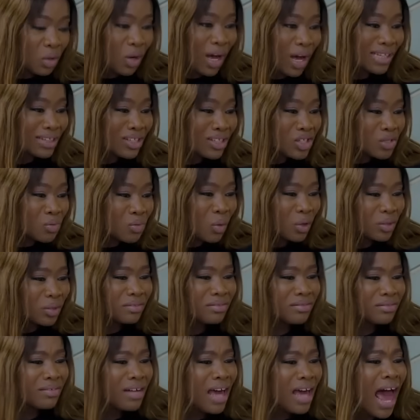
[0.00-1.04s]
Look at this one.
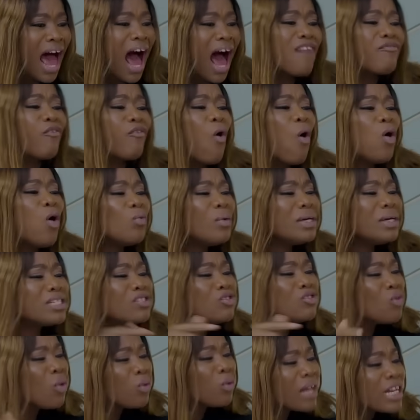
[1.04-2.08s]
I've always
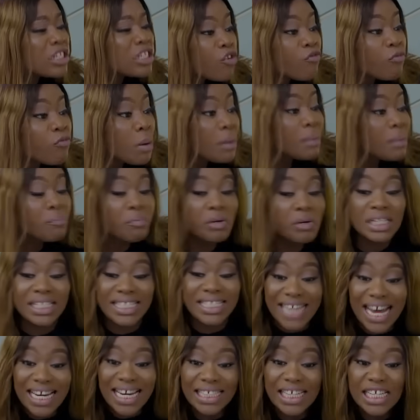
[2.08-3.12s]
known that you've been
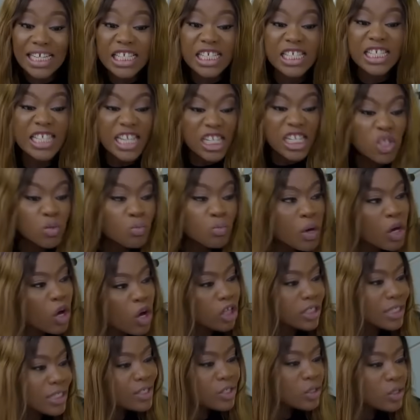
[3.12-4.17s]
pretending since we
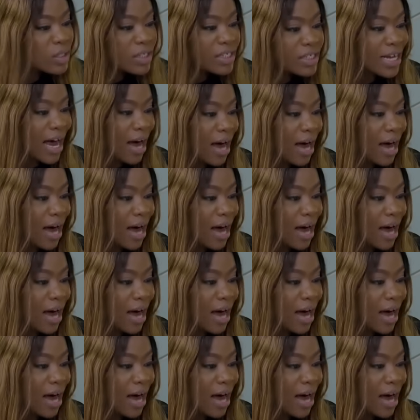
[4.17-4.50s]
got into this